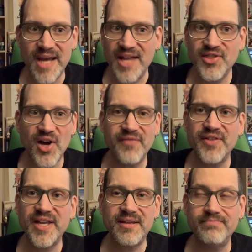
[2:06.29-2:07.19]
I thought of
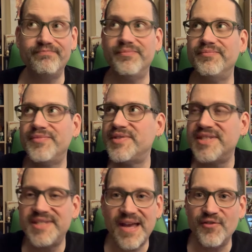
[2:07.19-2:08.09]
like
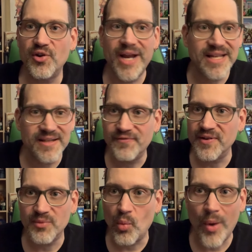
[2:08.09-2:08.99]
7 or 8
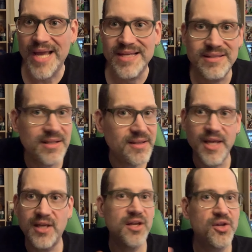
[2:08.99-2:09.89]
different ways that
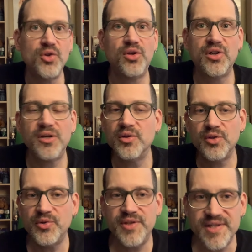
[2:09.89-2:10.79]
they can
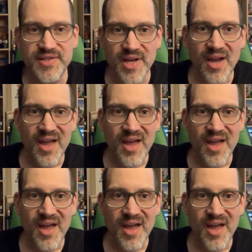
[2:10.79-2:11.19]
conclude this.